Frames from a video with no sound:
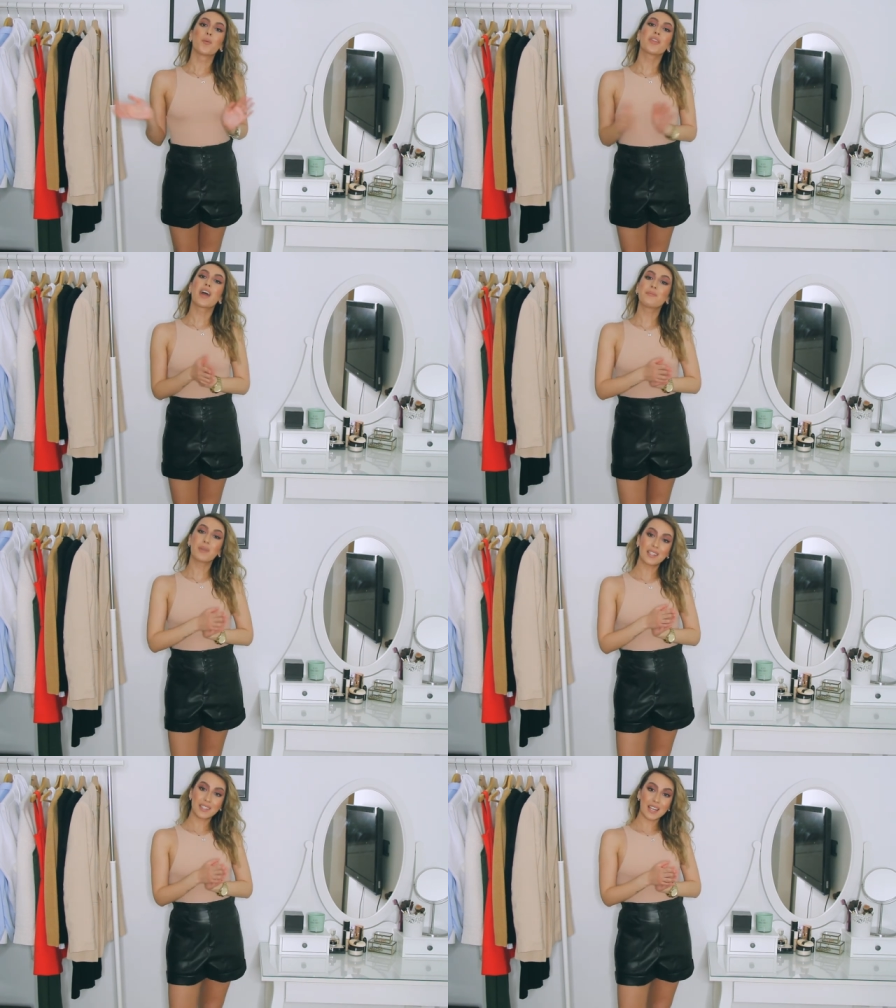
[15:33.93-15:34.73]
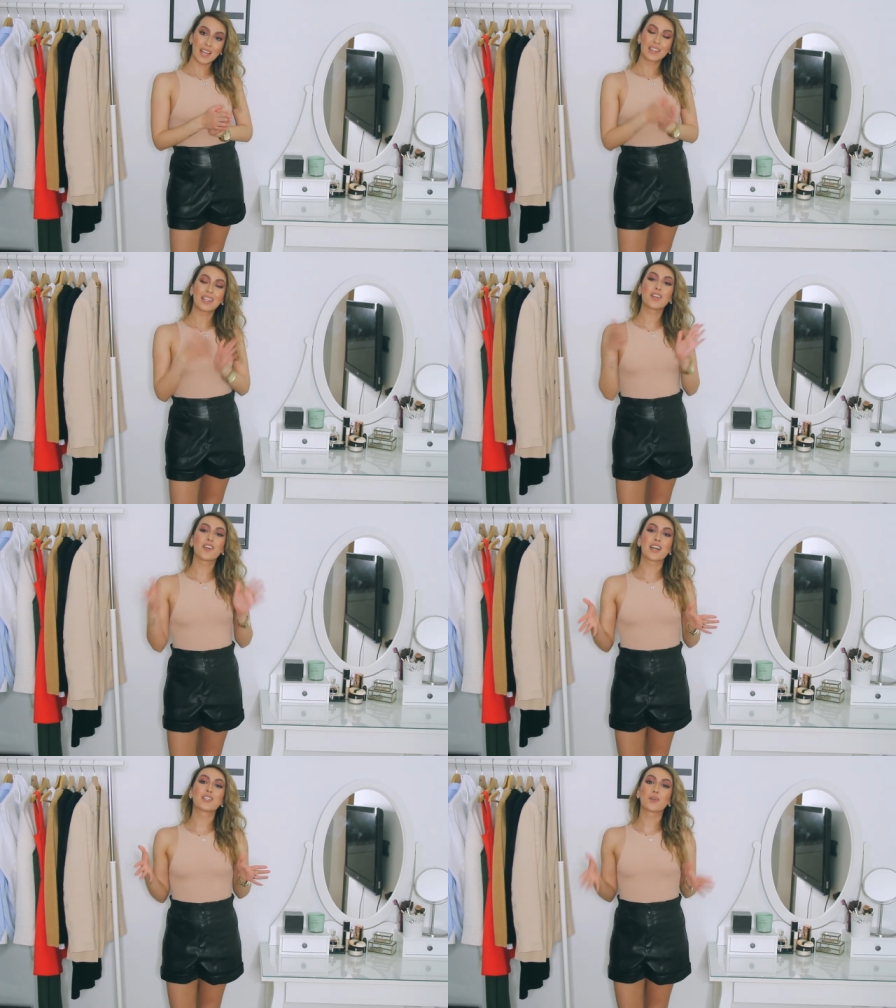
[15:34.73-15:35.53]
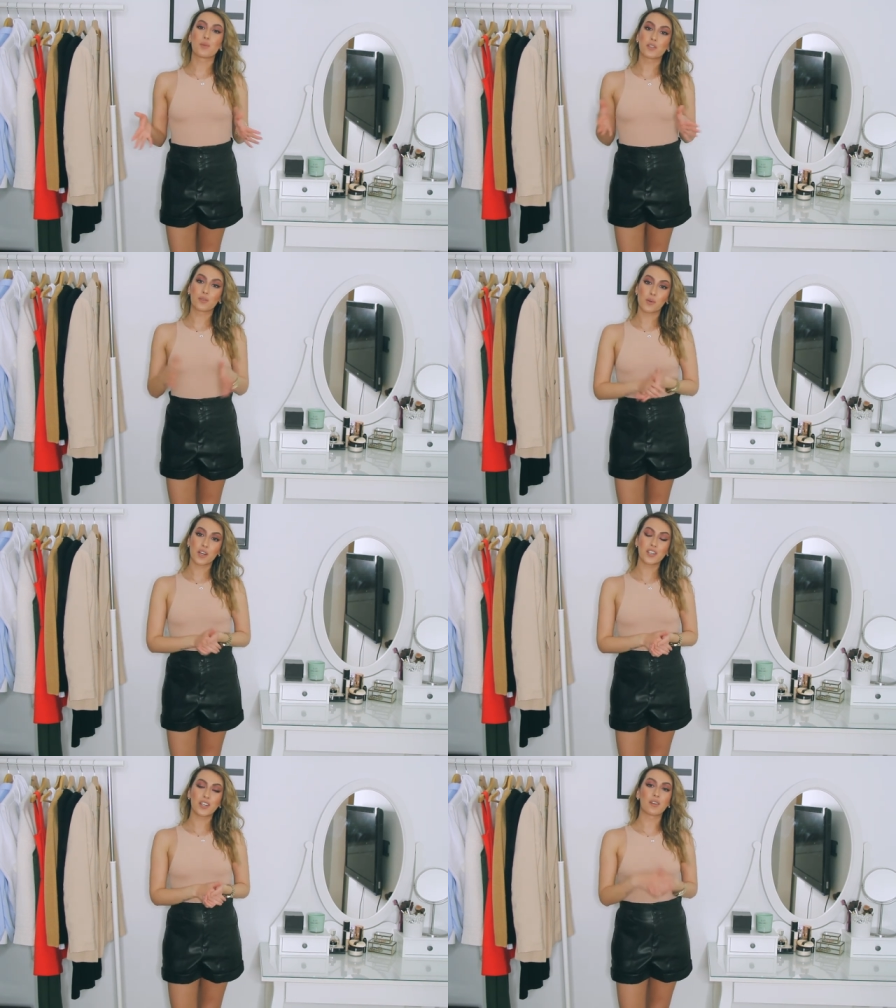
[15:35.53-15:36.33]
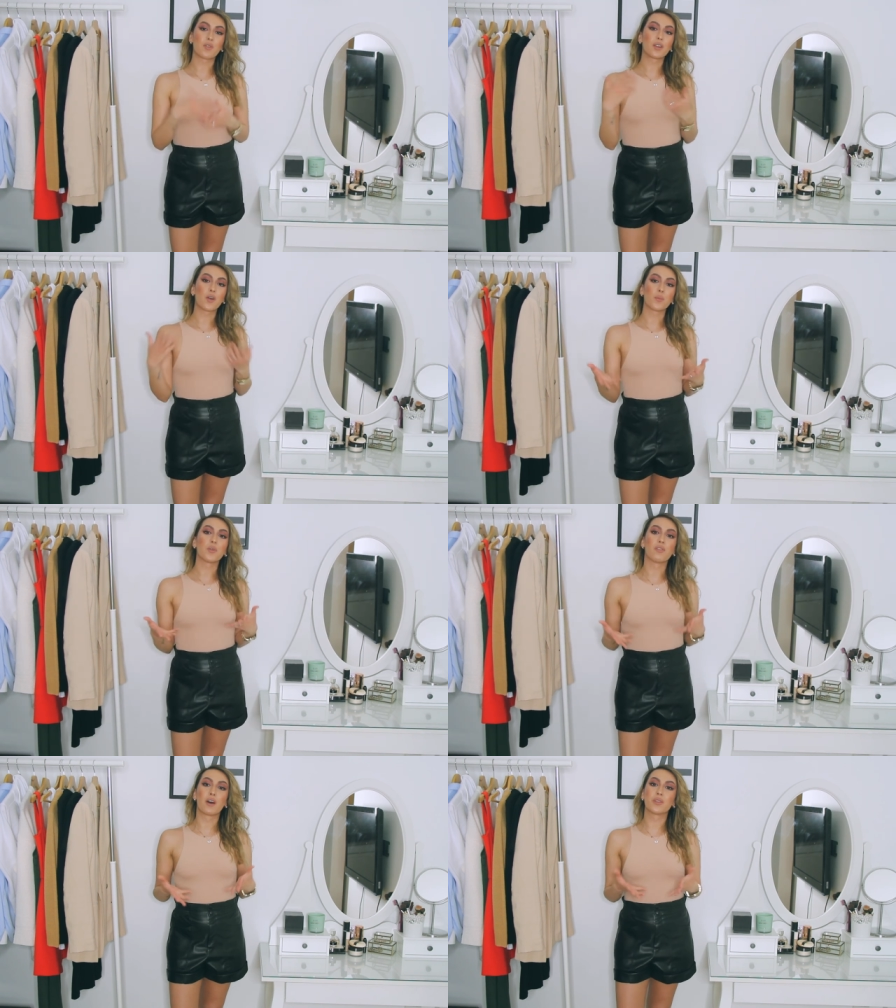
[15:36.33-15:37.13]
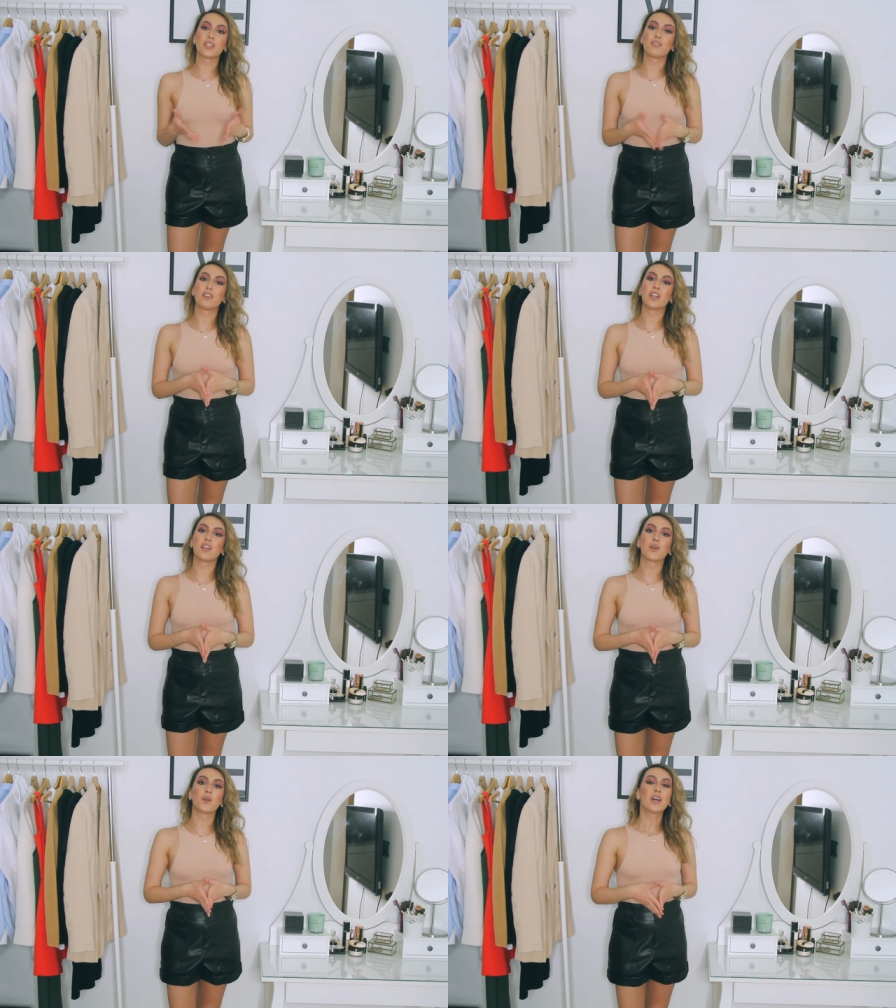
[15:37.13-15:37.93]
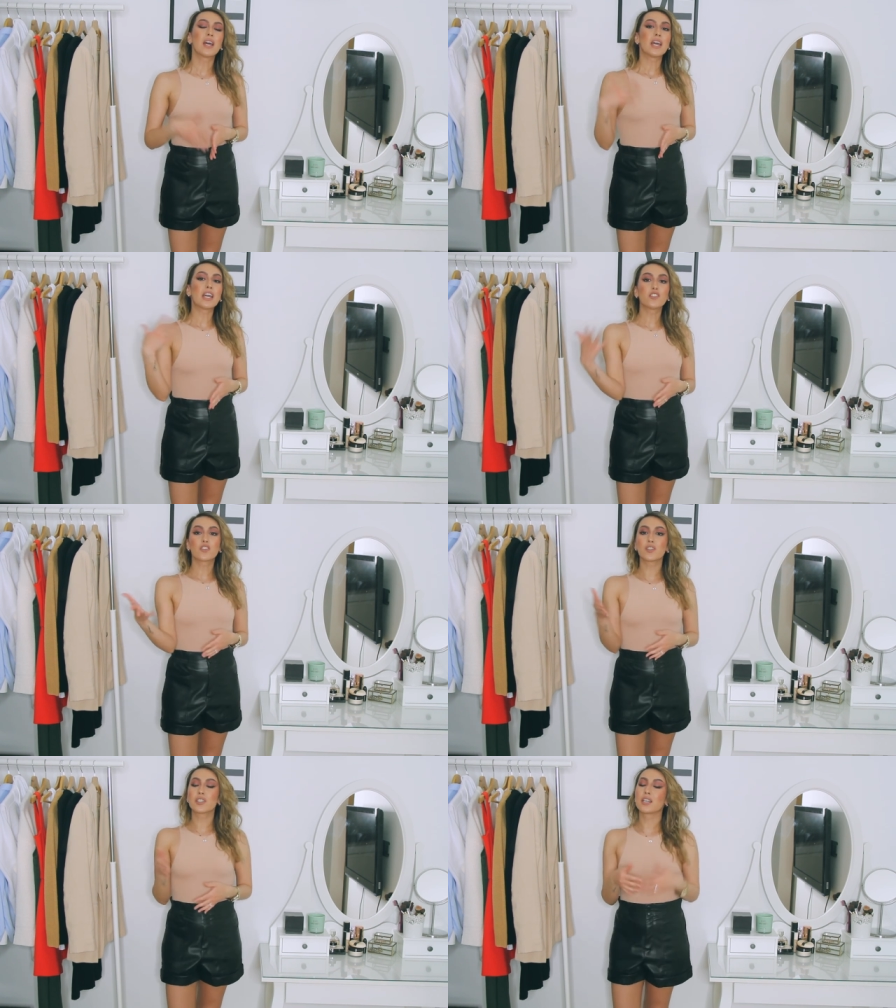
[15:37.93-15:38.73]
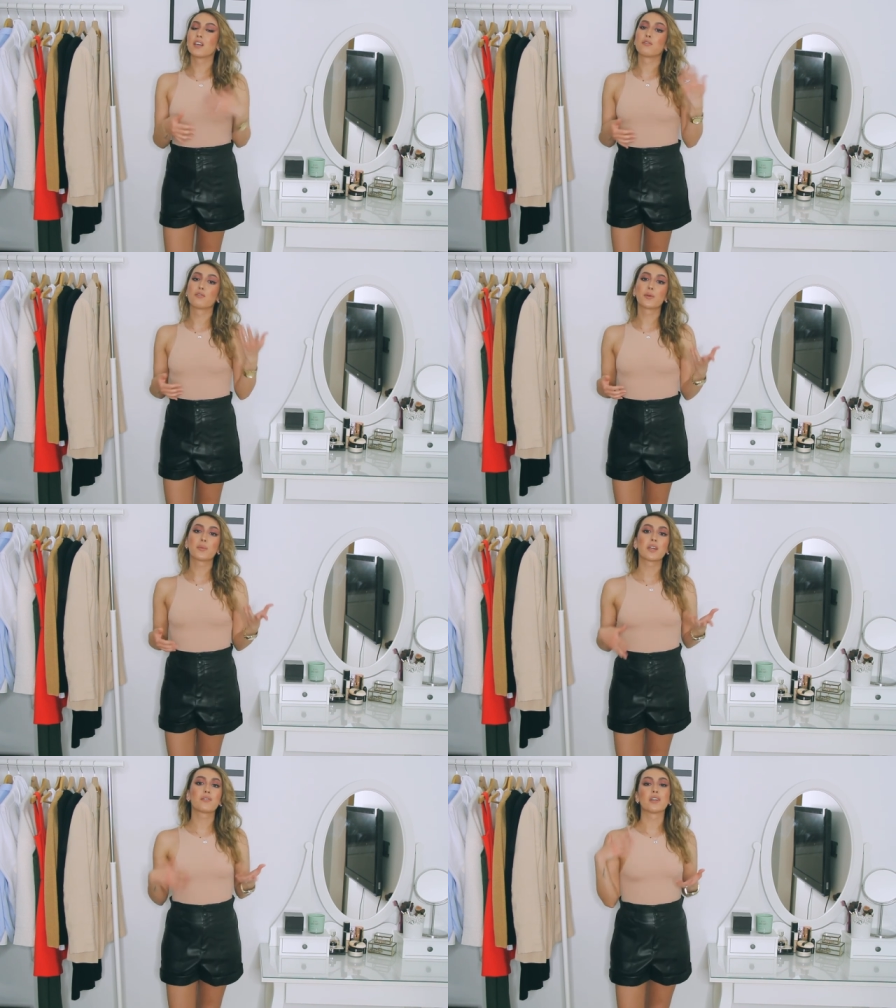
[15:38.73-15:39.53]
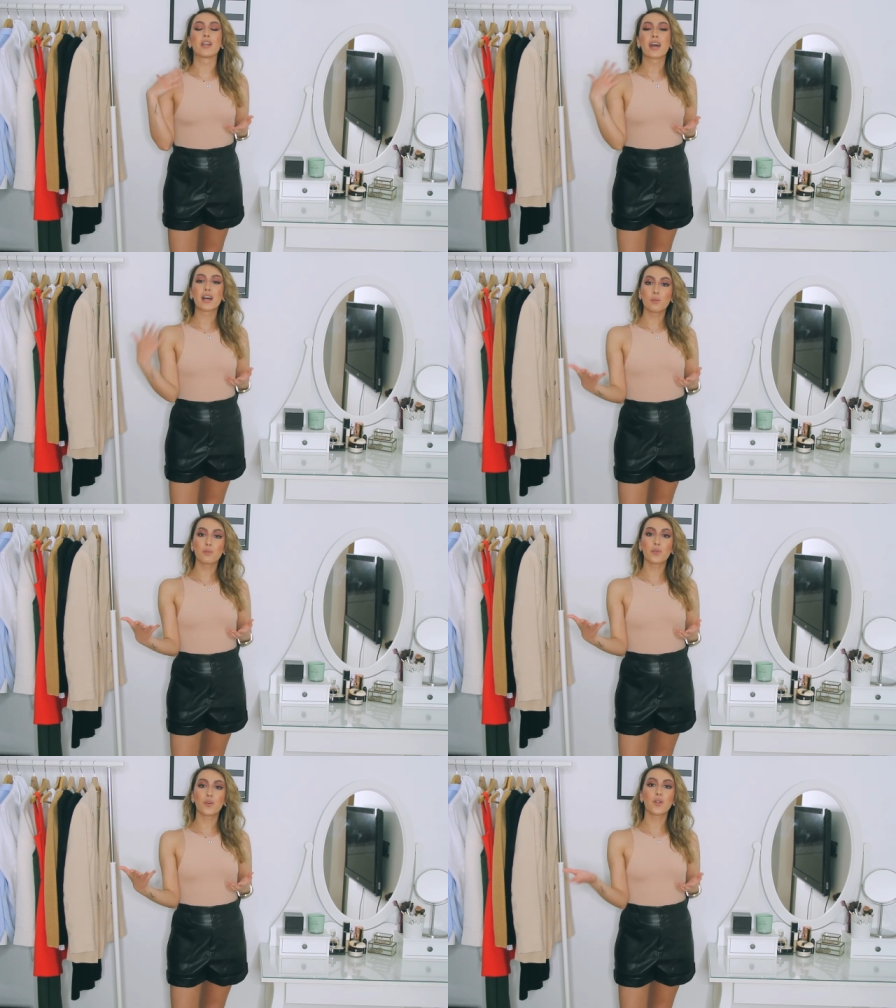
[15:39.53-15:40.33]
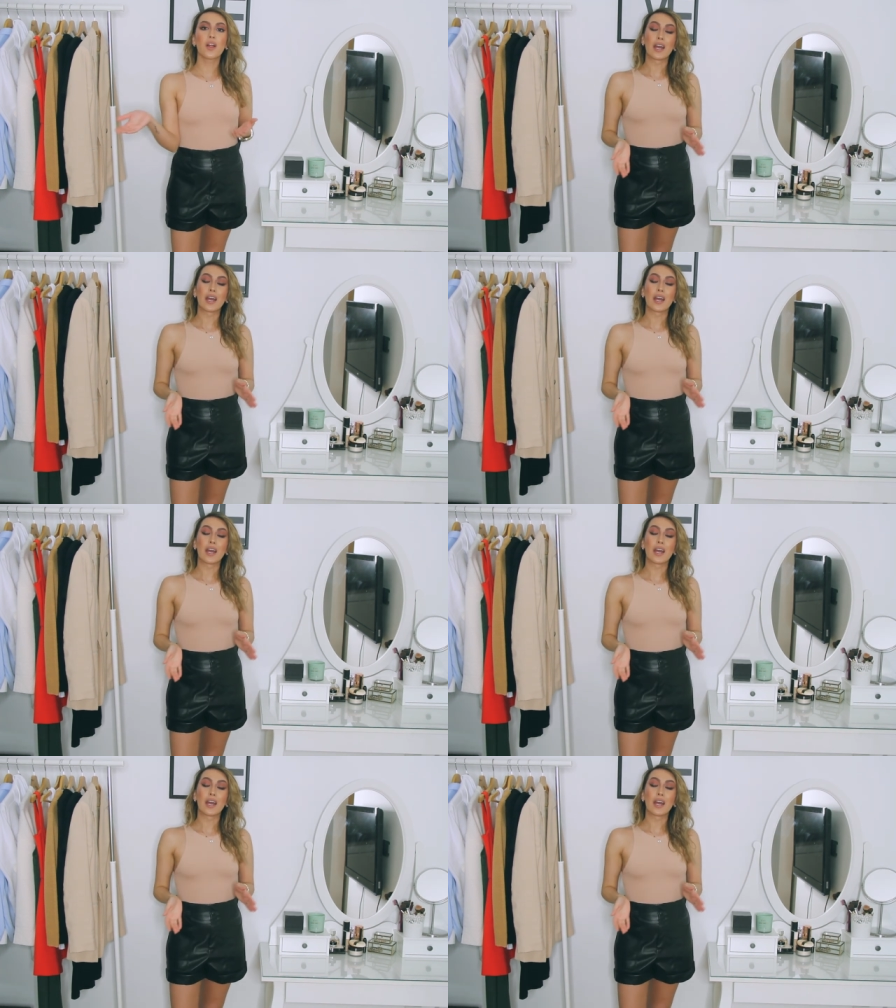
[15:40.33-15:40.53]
With that being said, thank you guys so much for watching. I really hope you found this video interesting, informative, and helpful.